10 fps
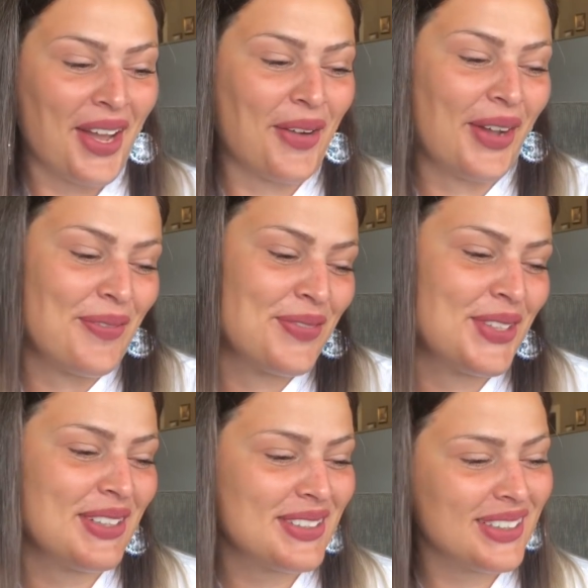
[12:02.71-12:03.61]
Okay, so
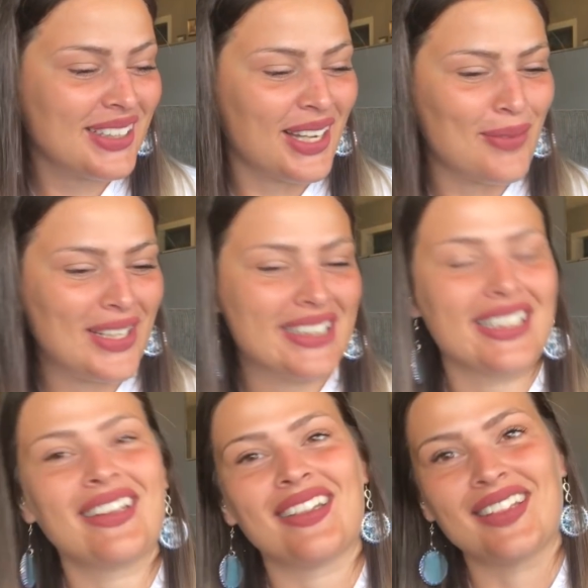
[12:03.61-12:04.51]
those are the comments.
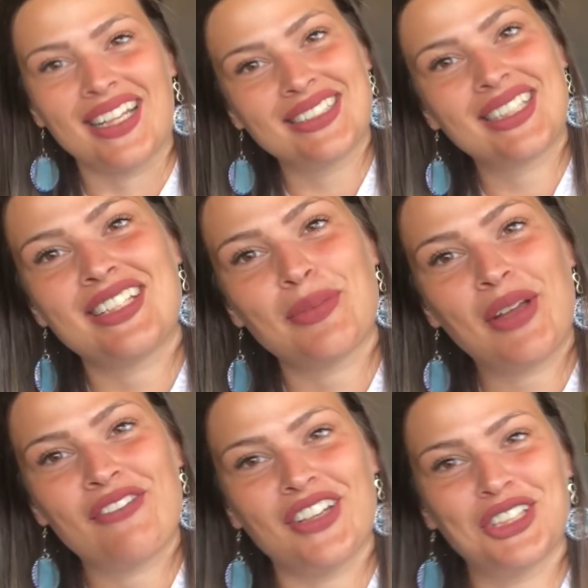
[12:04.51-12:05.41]
Let's to
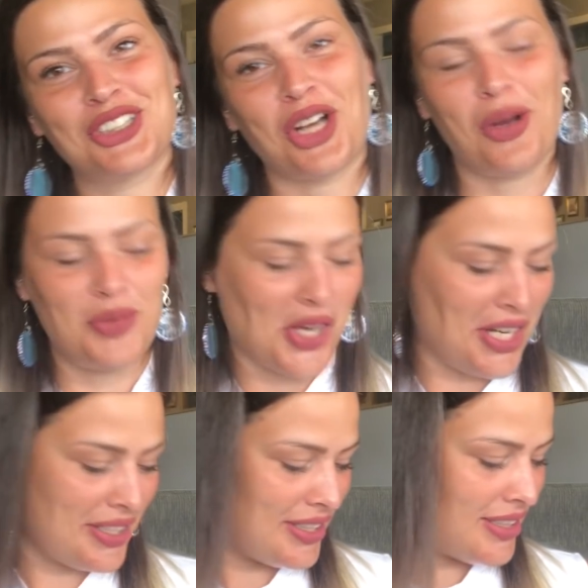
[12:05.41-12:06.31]
my finished
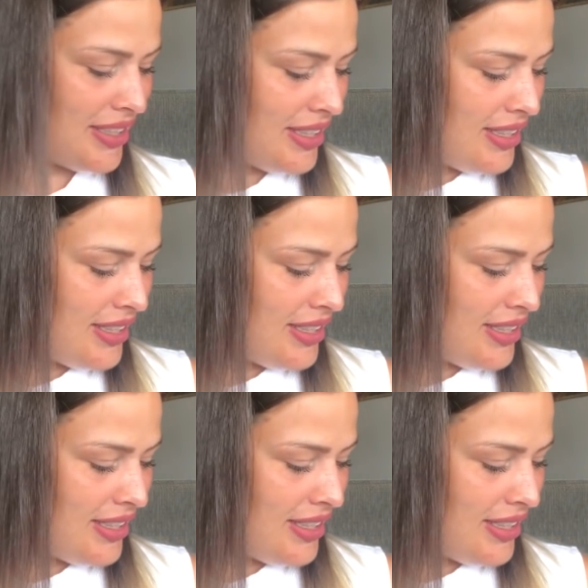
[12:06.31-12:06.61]
object.